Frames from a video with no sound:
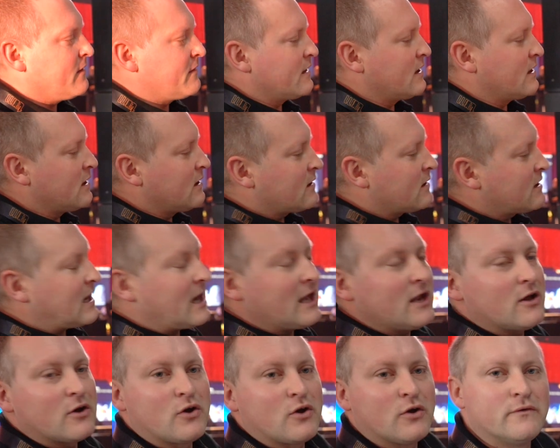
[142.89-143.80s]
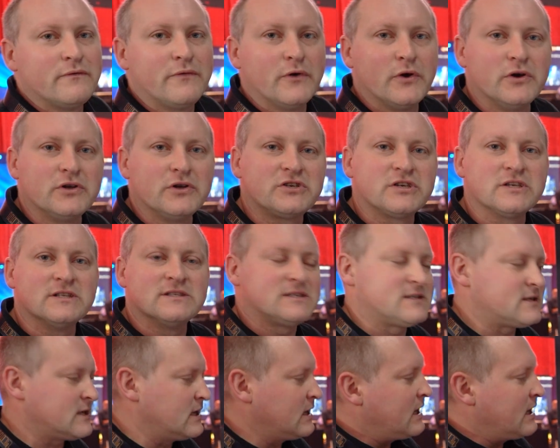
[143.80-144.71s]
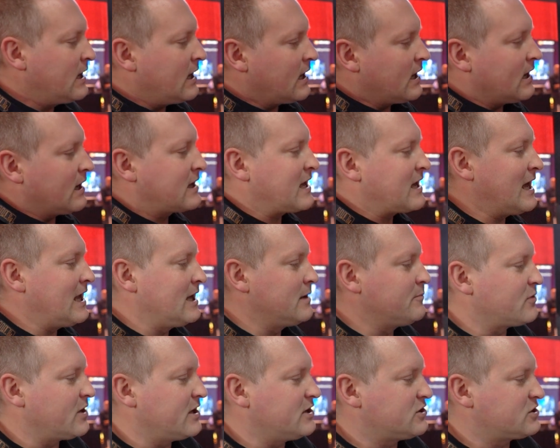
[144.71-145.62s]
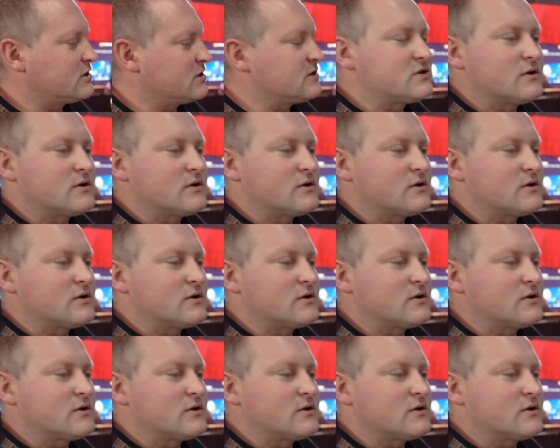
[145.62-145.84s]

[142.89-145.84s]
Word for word: the color convergence uh, calibration.